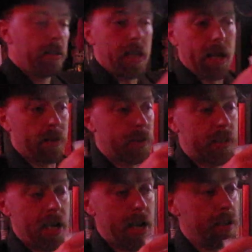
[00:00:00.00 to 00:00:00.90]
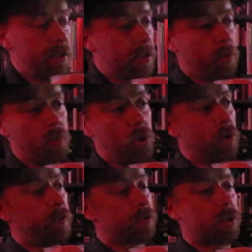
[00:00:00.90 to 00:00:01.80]
like I was saying, is a
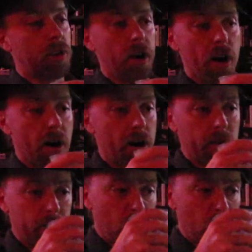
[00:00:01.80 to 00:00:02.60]
beautiful cigar.